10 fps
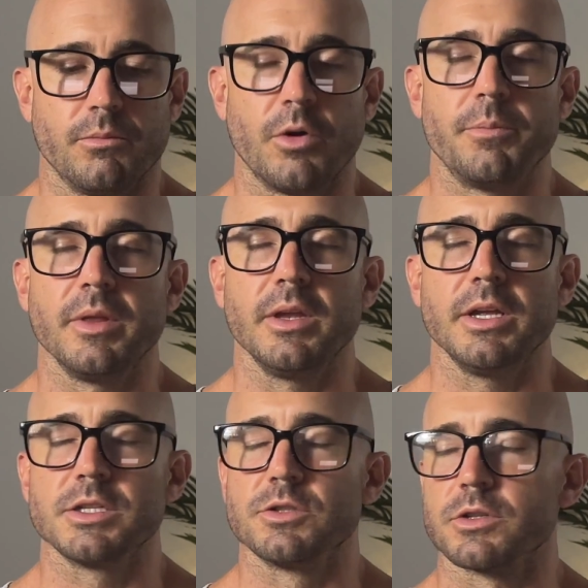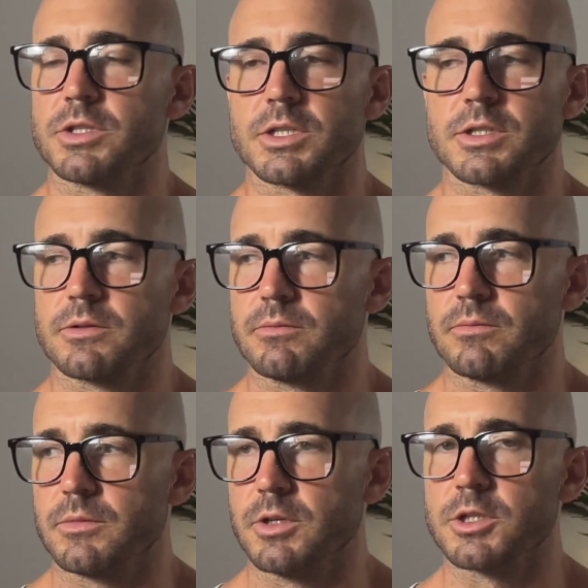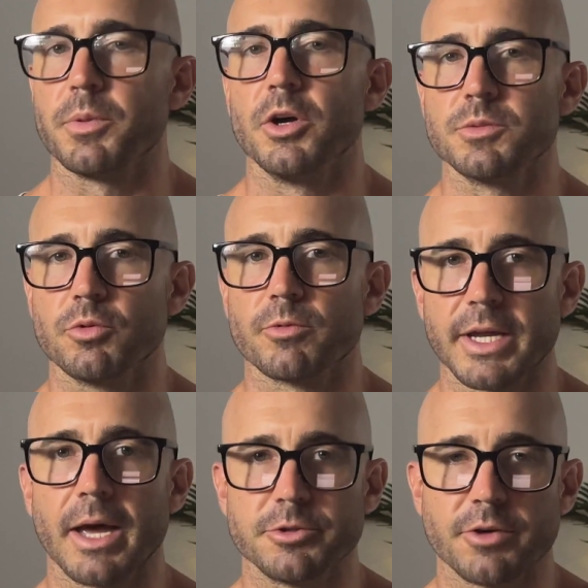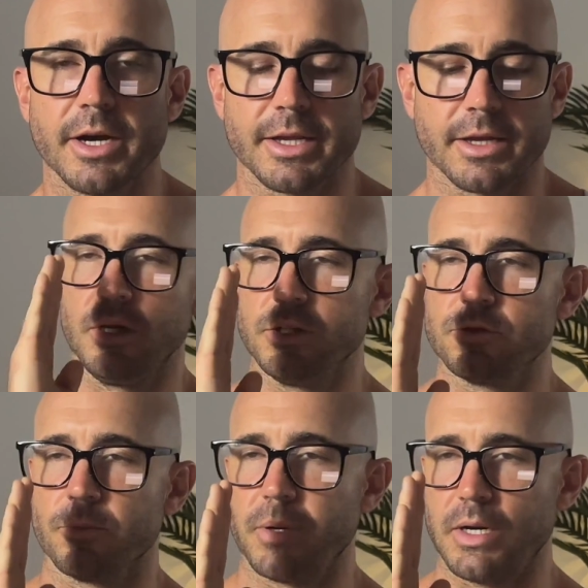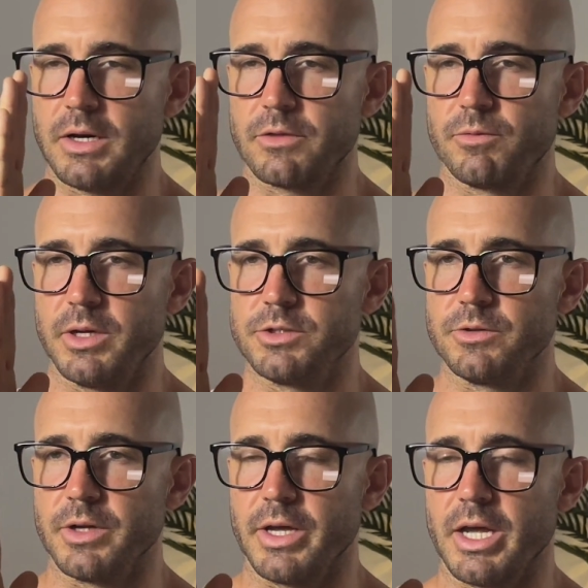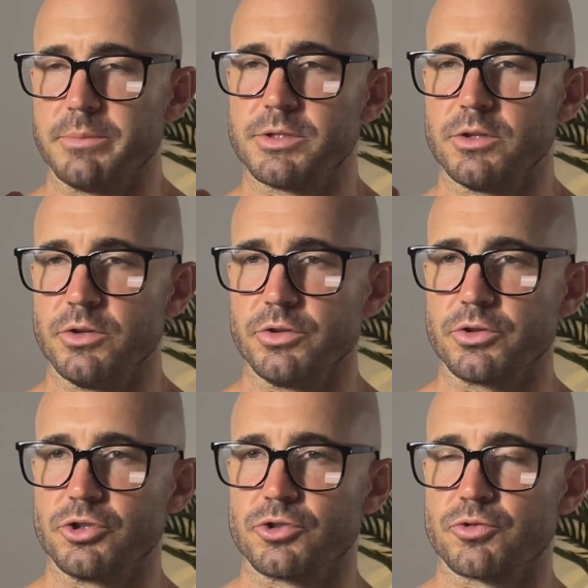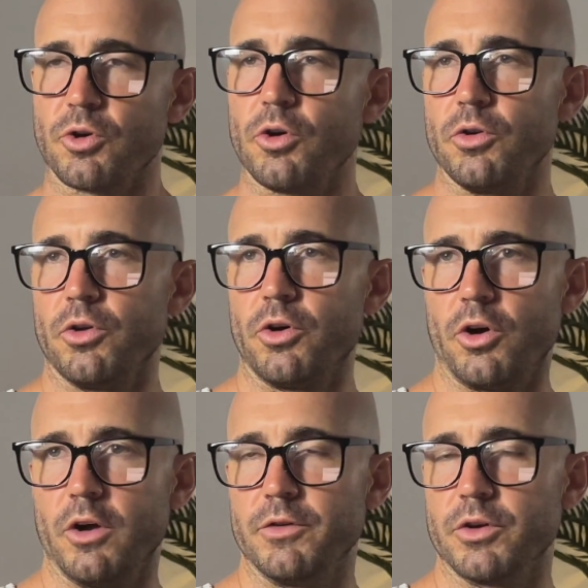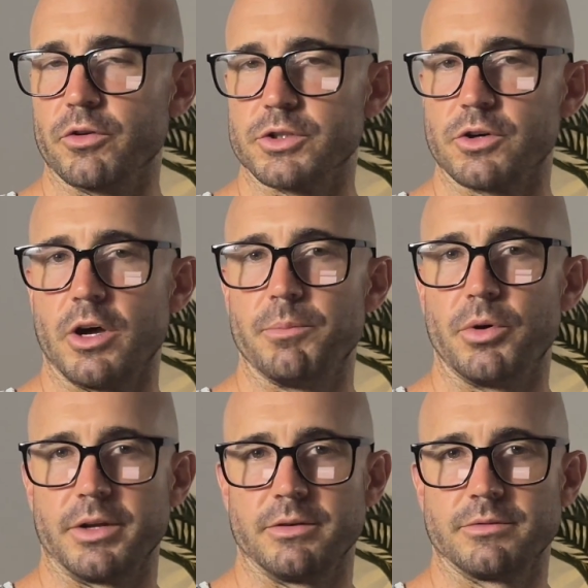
Mobility is not just disposable rehab training. It is your pathway to absolute control over your entire body,